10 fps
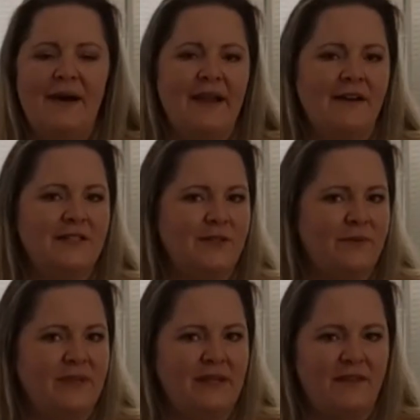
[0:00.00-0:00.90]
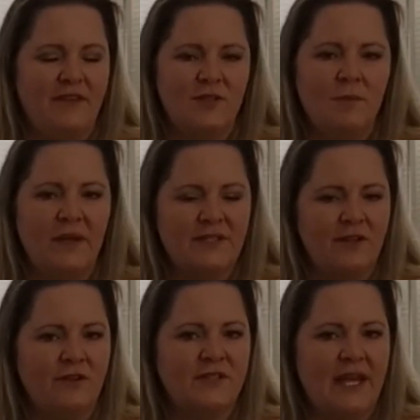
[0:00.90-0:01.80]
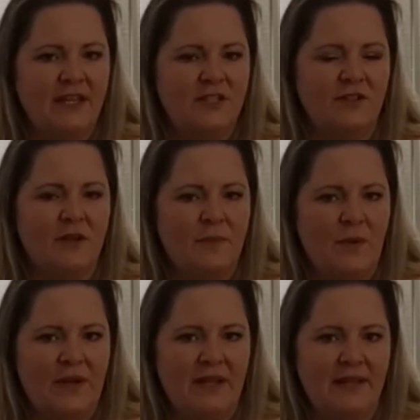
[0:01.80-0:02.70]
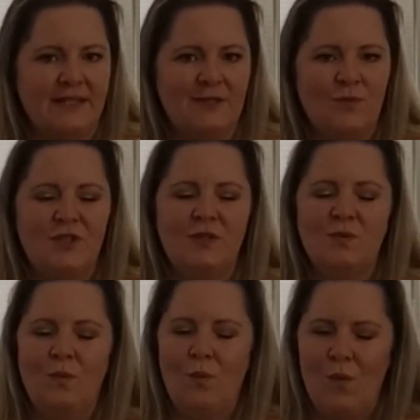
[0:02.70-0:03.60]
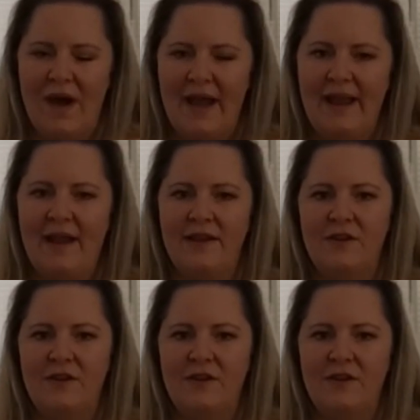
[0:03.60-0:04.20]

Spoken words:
I also think that there's a musculoskeletal component in this, which is why I